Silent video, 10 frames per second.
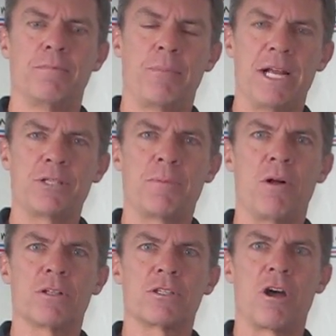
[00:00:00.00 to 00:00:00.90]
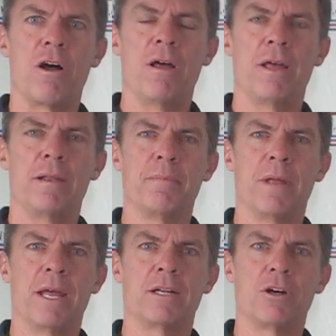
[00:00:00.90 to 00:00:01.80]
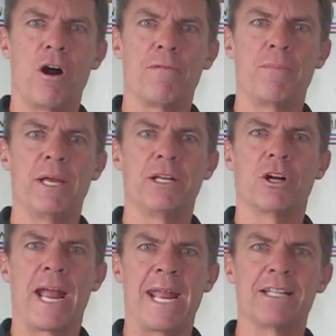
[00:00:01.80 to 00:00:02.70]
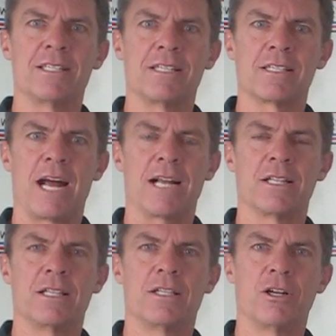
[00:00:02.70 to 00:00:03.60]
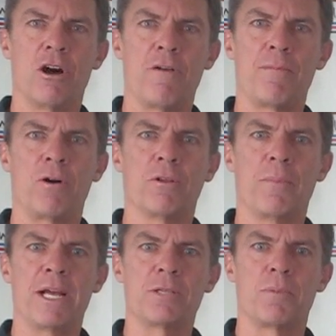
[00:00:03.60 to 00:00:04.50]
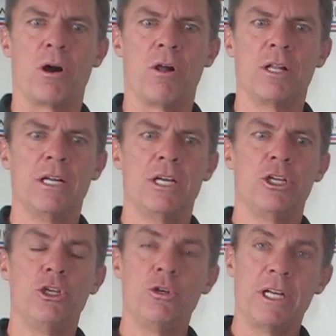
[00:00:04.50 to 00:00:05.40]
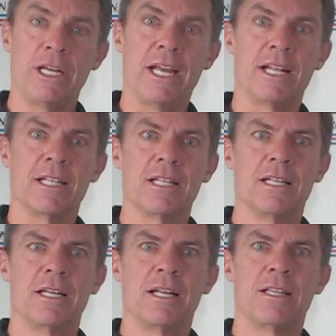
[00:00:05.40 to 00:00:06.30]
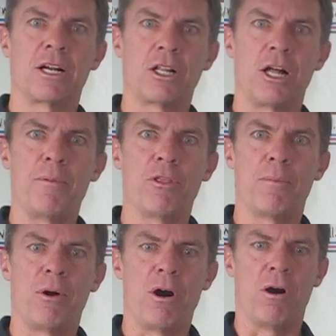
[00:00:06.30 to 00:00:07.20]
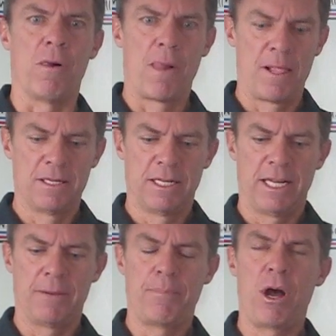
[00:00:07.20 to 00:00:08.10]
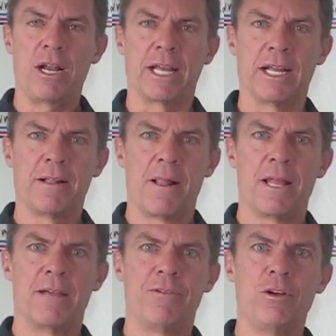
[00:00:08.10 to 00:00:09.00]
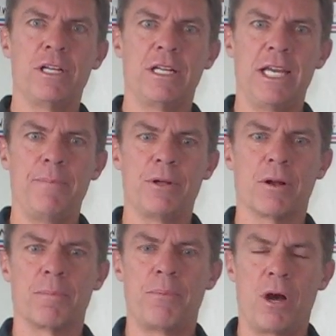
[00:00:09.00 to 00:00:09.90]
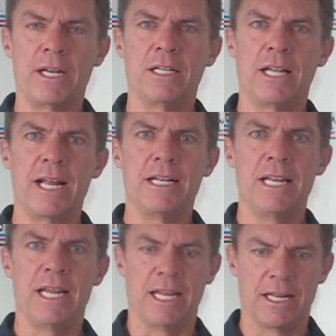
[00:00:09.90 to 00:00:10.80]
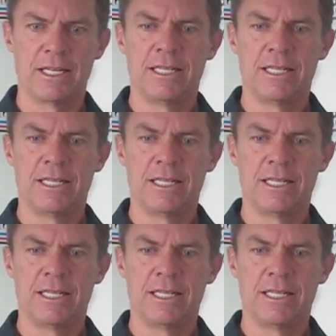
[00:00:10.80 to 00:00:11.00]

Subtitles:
baseball and golf being your hands inside the golf ball and the baseball, you can get the club on the ball. In punting, if you can keep your punting leg knee